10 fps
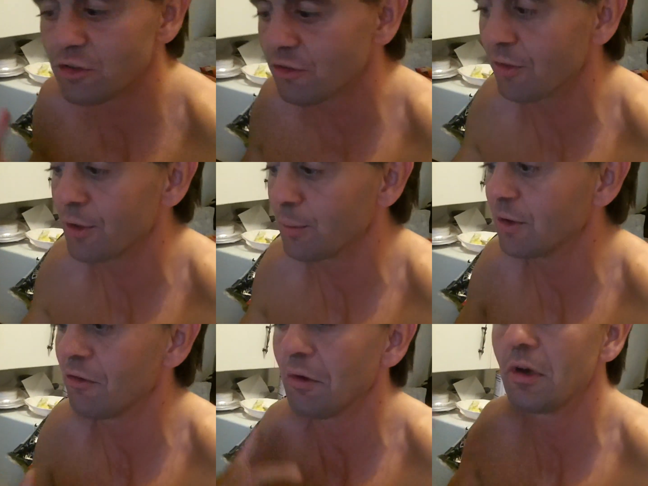just a little
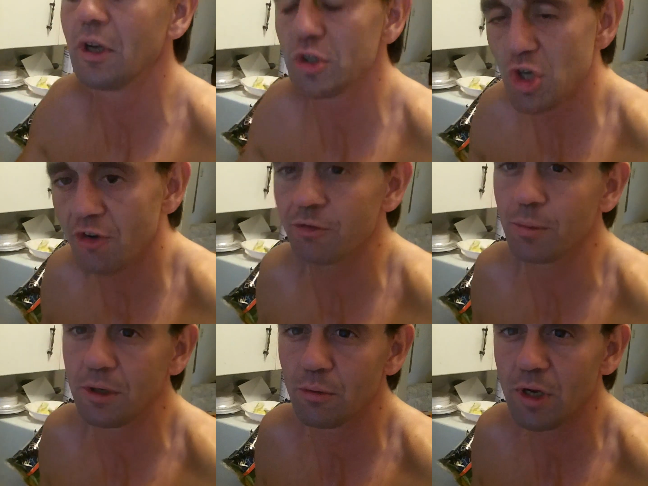bit of an
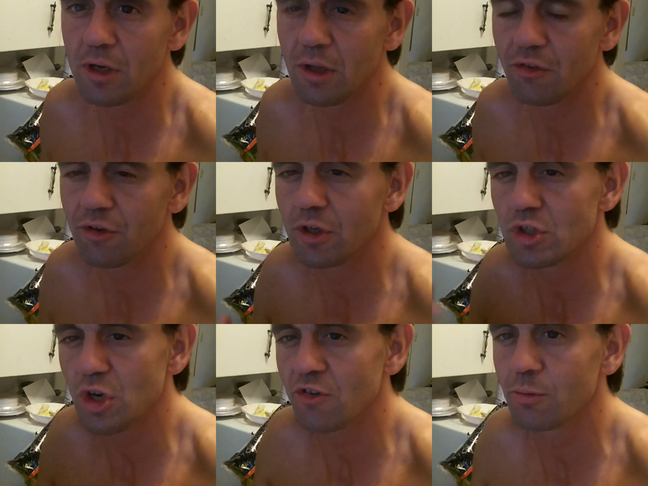adjustment, right? It's an
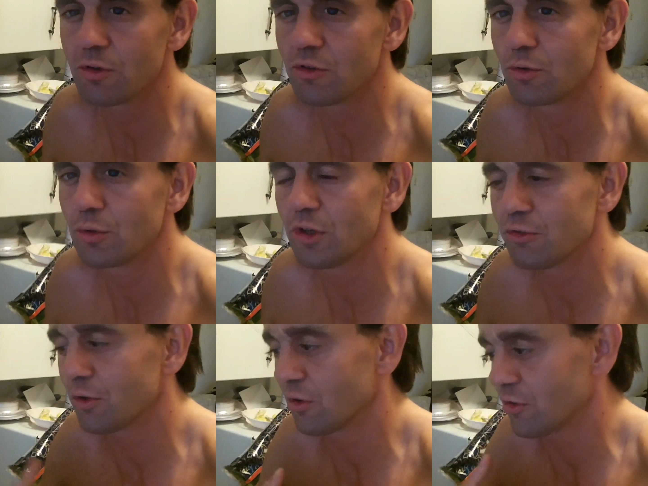adjustment to a
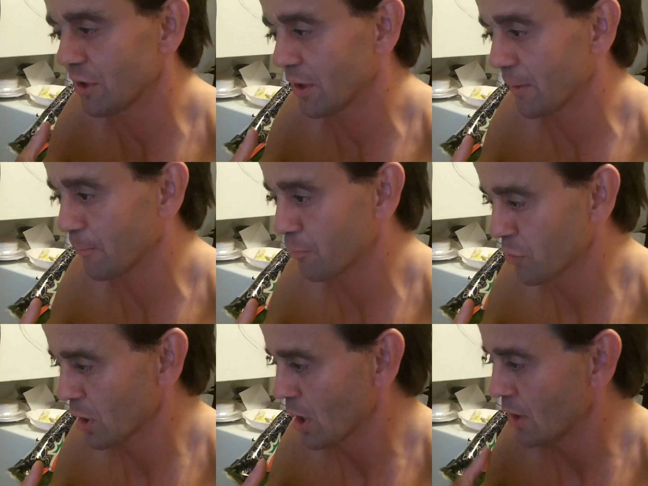different
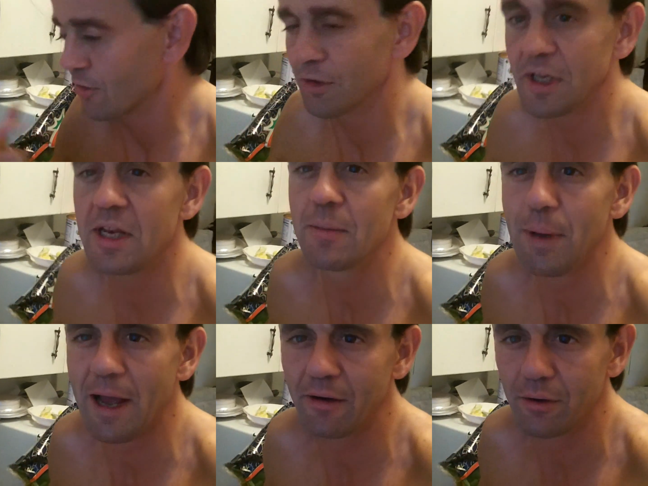eating
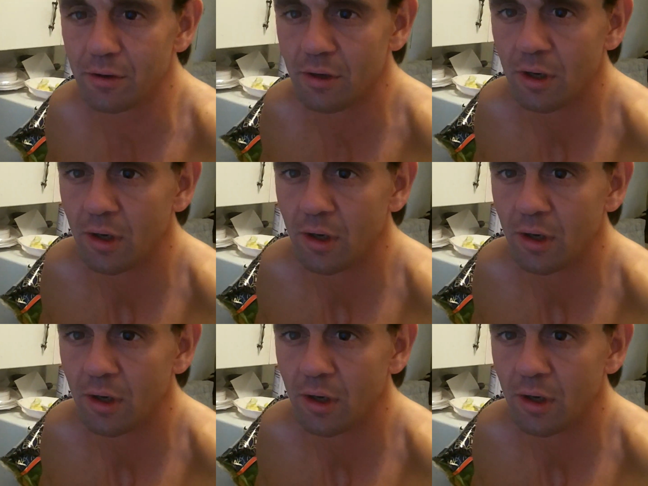pattern,